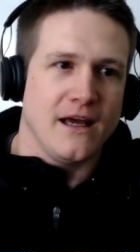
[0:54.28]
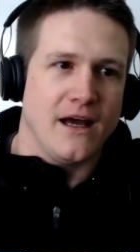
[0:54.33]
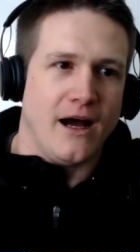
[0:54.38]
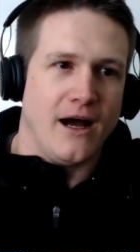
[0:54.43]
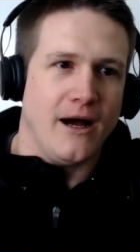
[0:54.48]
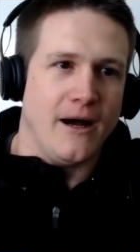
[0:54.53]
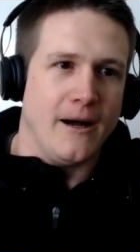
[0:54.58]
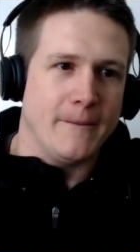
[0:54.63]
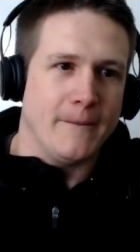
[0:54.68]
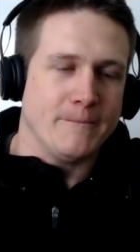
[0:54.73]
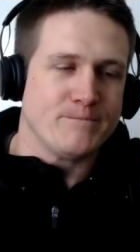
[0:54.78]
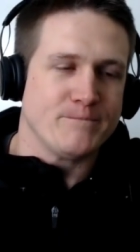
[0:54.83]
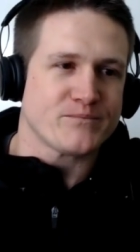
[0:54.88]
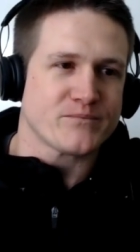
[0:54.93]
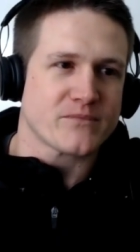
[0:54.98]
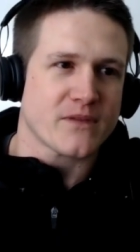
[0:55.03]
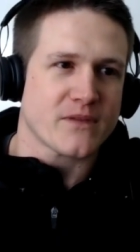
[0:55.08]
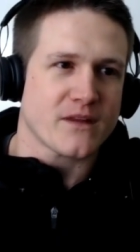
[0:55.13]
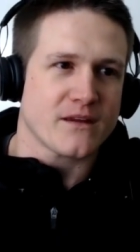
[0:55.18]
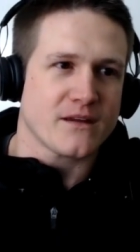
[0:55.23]

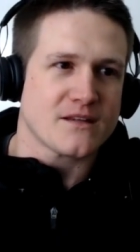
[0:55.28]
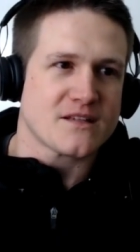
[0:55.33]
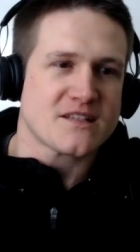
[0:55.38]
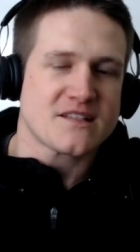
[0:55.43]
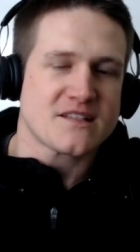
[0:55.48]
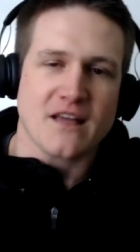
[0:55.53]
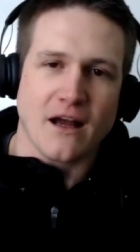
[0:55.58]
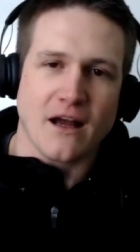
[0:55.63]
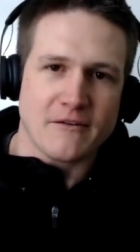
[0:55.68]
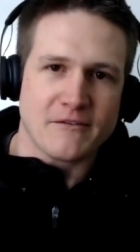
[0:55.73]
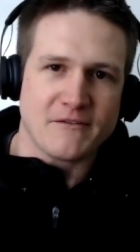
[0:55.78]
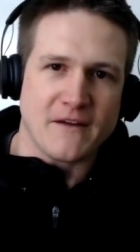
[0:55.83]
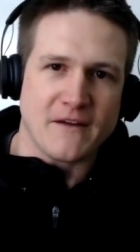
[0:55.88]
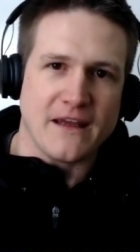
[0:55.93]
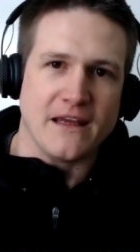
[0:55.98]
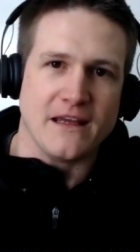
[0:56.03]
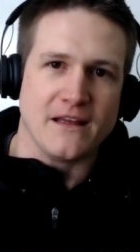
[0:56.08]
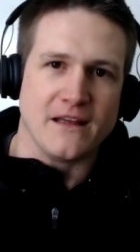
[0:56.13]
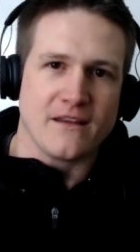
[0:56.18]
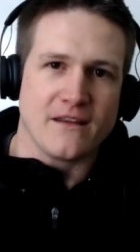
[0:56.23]
um, stuff
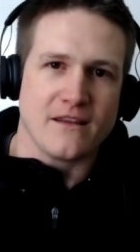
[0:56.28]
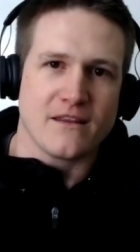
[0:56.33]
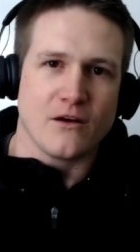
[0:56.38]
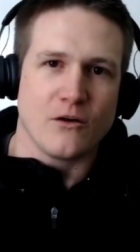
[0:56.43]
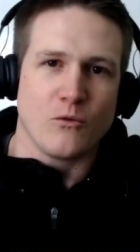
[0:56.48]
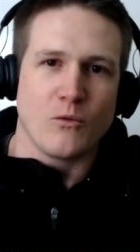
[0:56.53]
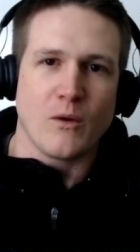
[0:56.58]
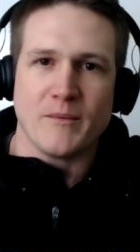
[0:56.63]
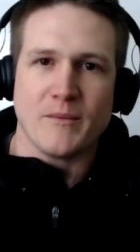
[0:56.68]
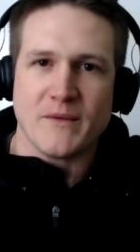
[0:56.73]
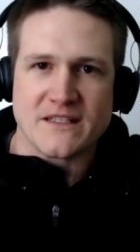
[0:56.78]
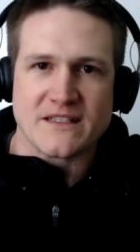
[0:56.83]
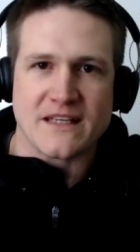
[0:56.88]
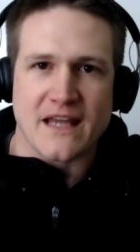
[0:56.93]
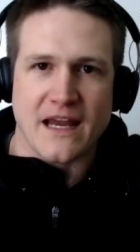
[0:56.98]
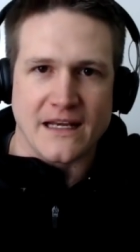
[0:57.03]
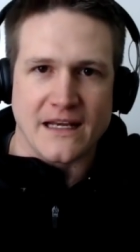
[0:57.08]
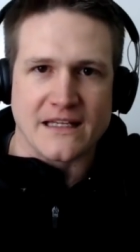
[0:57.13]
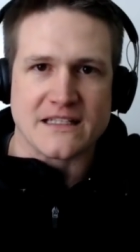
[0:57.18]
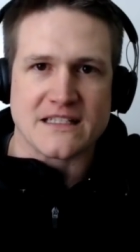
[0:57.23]
in the women's
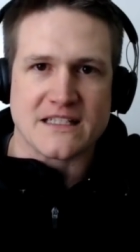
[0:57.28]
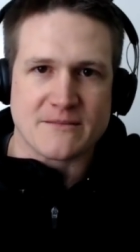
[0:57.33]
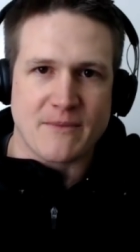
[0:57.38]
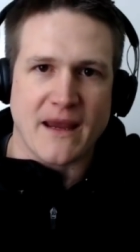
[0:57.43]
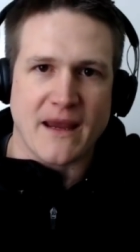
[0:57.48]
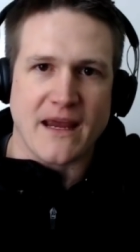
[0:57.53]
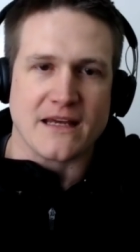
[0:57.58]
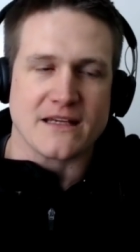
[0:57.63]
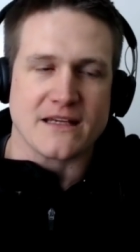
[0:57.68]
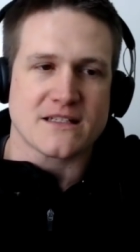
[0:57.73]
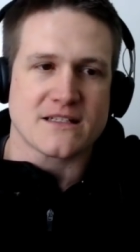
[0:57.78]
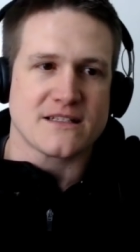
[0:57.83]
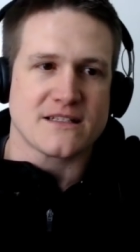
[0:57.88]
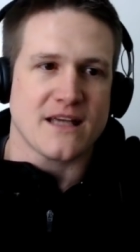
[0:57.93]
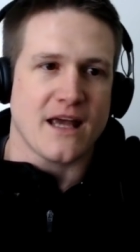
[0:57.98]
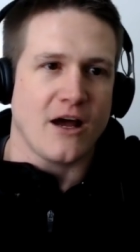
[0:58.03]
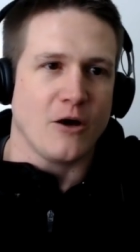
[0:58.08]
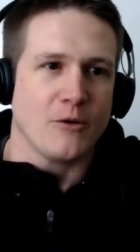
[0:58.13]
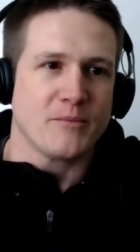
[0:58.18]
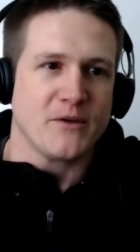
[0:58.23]
dating space
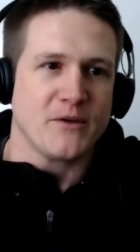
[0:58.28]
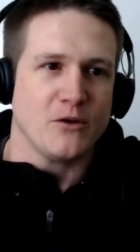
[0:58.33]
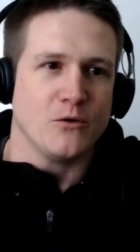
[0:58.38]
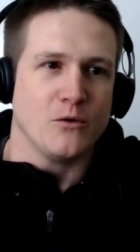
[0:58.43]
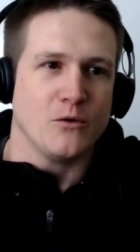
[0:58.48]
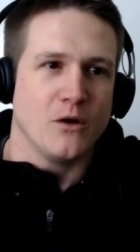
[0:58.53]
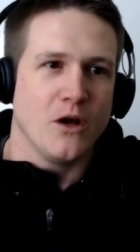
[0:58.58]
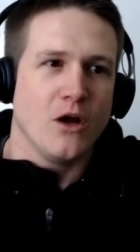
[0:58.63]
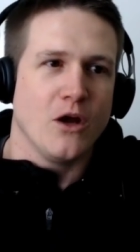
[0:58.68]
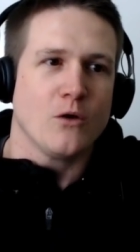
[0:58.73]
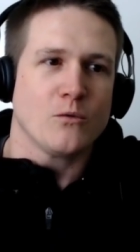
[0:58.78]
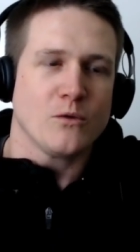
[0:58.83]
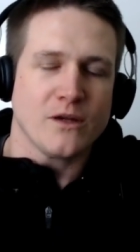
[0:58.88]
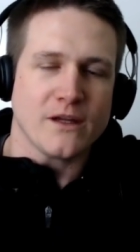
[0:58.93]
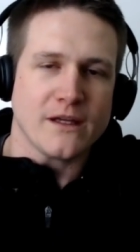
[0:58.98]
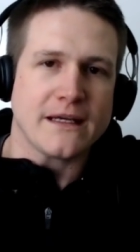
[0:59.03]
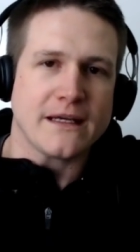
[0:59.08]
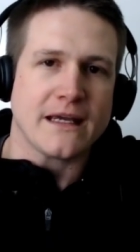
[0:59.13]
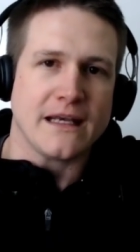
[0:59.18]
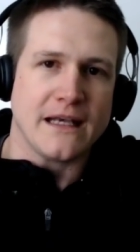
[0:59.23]
to help you
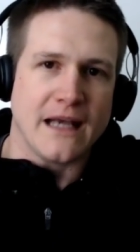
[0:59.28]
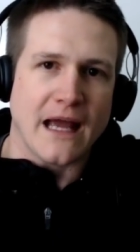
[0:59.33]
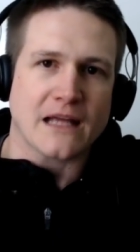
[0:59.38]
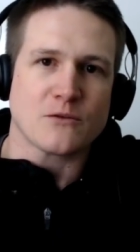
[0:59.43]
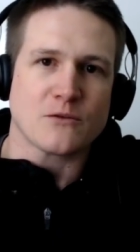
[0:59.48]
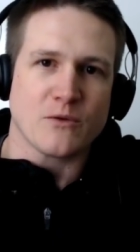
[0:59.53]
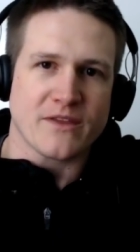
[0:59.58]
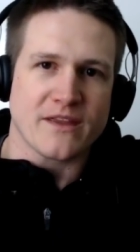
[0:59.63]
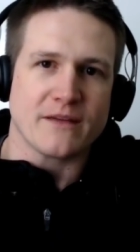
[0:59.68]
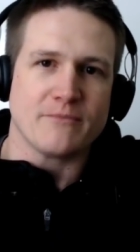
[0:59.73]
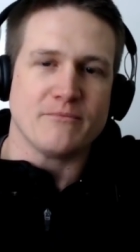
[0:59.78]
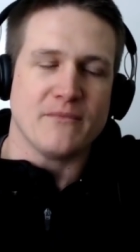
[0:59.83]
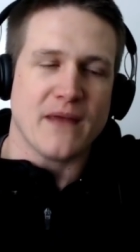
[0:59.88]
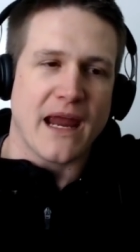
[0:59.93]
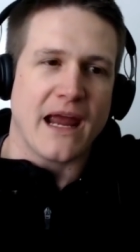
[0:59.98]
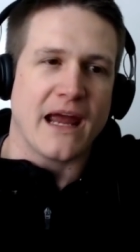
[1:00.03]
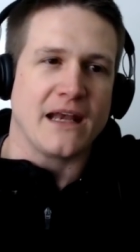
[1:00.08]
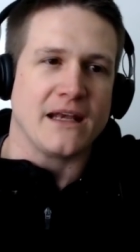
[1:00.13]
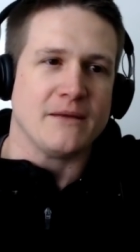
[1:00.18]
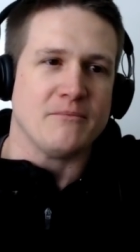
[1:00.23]
really connect with a
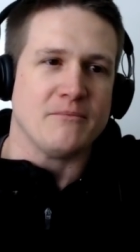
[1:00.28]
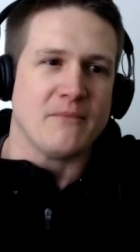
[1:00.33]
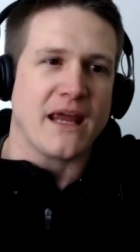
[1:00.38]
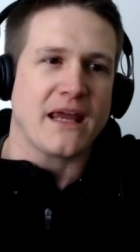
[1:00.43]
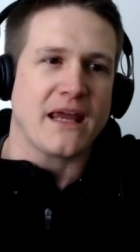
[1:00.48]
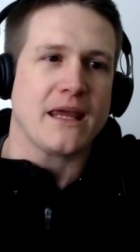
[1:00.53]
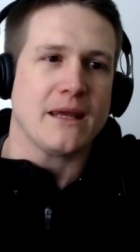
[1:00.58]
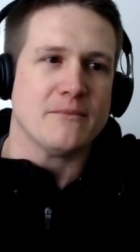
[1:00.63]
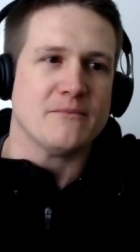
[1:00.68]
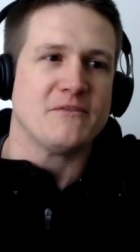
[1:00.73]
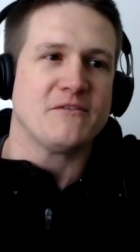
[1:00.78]
man and make him